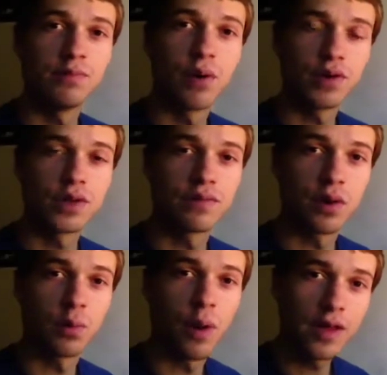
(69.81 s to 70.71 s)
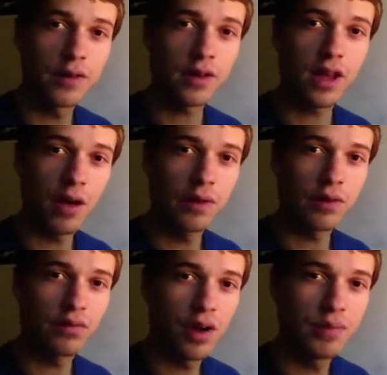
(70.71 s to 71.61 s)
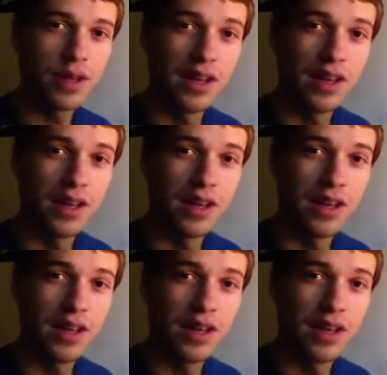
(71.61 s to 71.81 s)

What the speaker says: most of your weather coming from.